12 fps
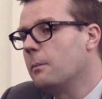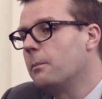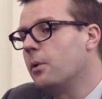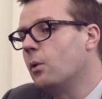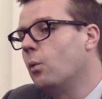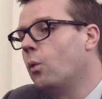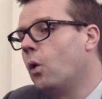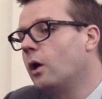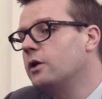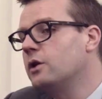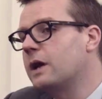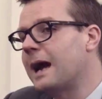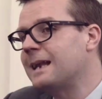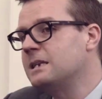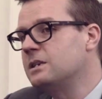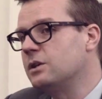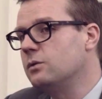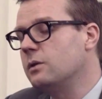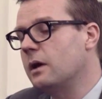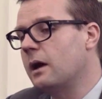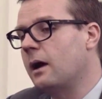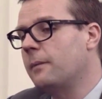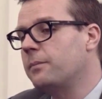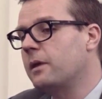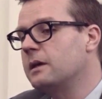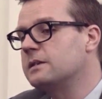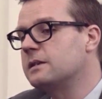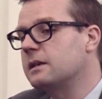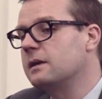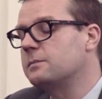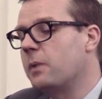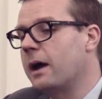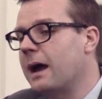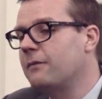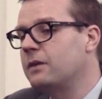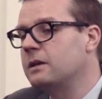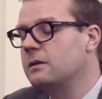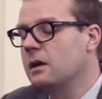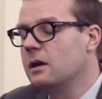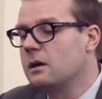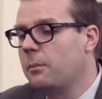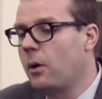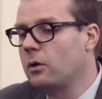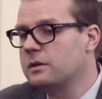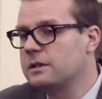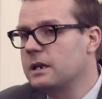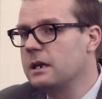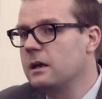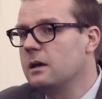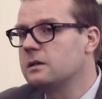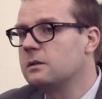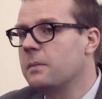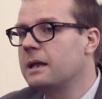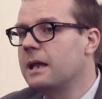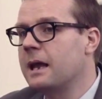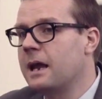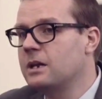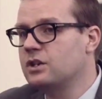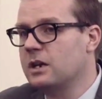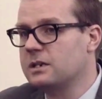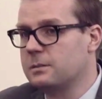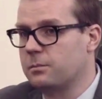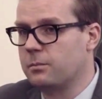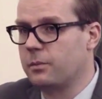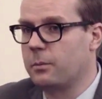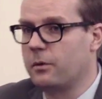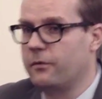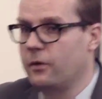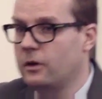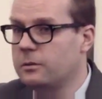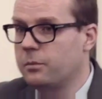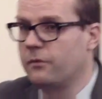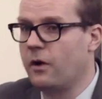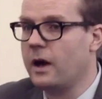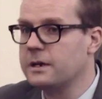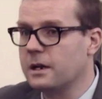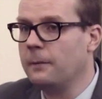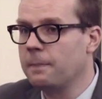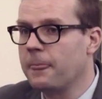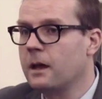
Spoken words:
But what you can do is by having a policy to make the NHS the preferred provider,